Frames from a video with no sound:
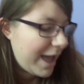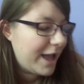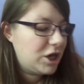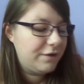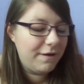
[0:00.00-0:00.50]
I
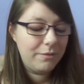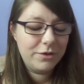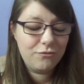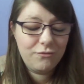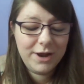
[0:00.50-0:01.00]
actually found
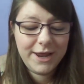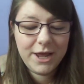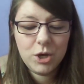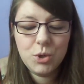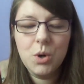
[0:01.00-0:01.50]
this
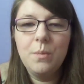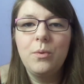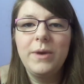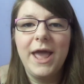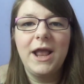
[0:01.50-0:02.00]
really
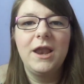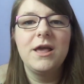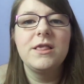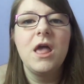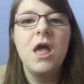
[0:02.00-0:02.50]
adorable
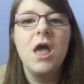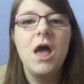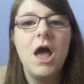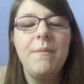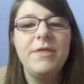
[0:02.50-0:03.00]
necklace.
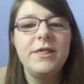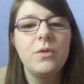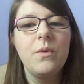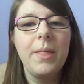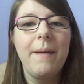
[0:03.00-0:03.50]
This
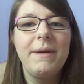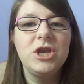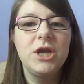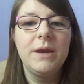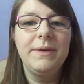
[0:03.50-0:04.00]
is one that I'm
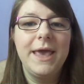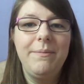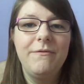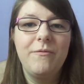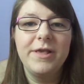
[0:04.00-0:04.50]
actually going to be
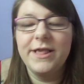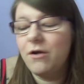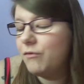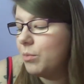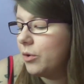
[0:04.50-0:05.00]
keeping for
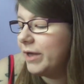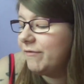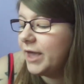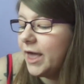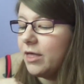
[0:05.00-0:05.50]
myself. I'm not
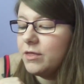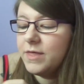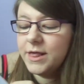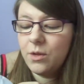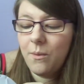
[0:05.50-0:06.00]
giving
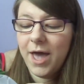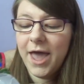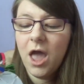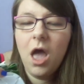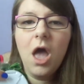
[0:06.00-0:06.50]
this
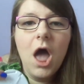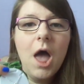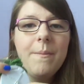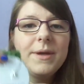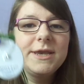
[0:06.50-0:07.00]
away.
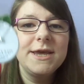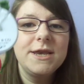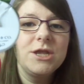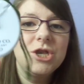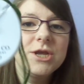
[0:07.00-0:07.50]
But
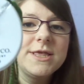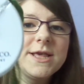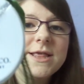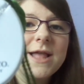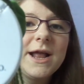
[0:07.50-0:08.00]
it is just
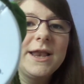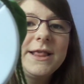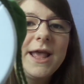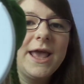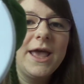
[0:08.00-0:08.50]
this
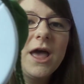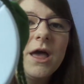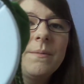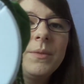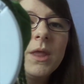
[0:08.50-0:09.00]
necklace
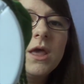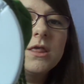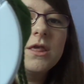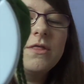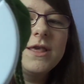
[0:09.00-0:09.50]
here.
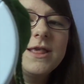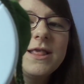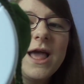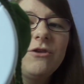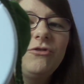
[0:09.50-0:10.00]
So this
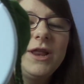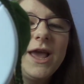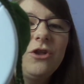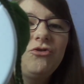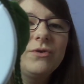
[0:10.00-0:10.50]
is actually
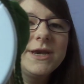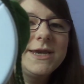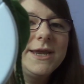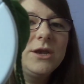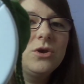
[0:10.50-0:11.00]
a
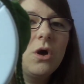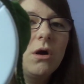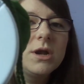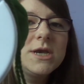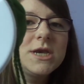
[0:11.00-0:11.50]
Trinity
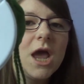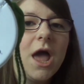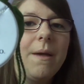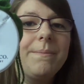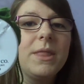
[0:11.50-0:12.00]
knot.
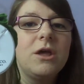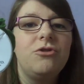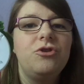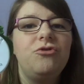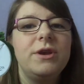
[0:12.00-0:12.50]

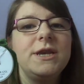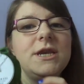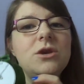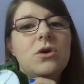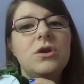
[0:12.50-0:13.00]
The
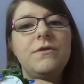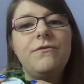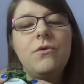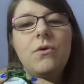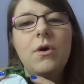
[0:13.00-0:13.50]
Trinity knot
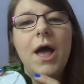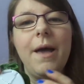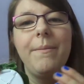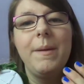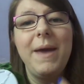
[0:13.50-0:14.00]
for
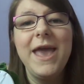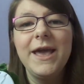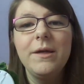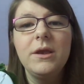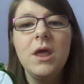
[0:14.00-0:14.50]
a
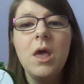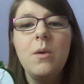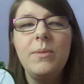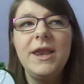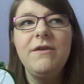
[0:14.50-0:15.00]
pagan
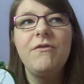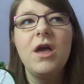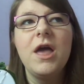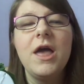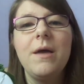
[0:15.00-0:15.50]

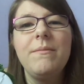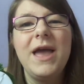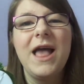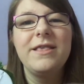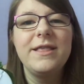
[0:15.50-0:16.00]
believer, it
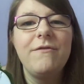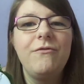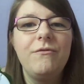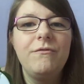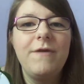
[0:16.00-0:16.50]
has
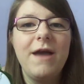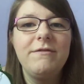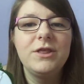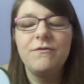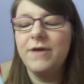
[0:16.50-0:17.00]
different
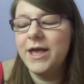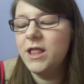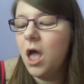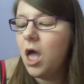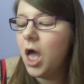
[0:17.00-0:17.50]
varies of
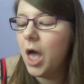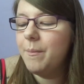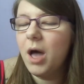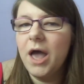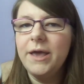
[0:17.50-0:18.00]
it,
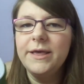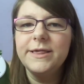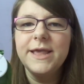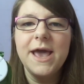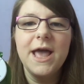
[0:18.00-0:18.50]
but I
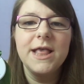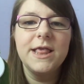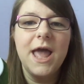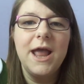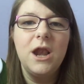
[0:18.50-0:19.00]
see it
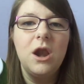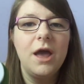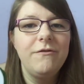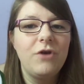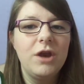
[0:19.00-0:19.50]
as a
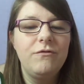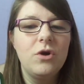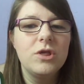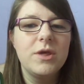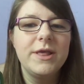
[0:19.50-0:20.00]
life kind of
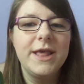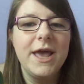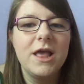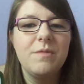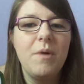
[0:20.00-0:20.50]
knot, so I see
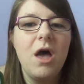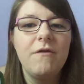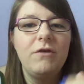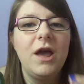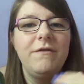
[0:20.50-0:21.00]
it as
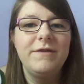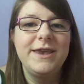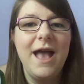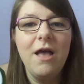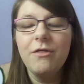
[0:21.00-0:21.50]
birth, life and
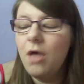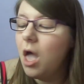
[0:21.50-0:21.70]
death.